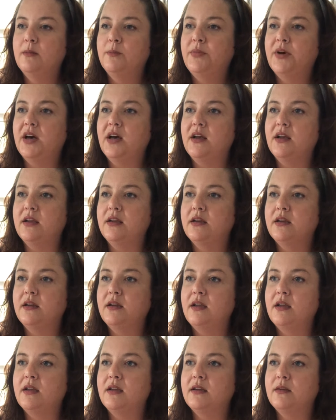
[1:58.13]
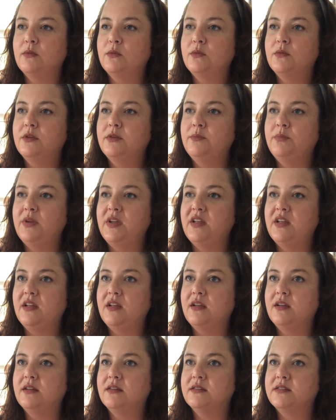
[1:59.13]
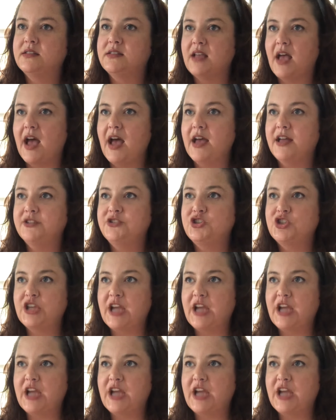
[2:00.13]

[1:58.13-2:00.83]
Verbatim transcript: But it would be Sag,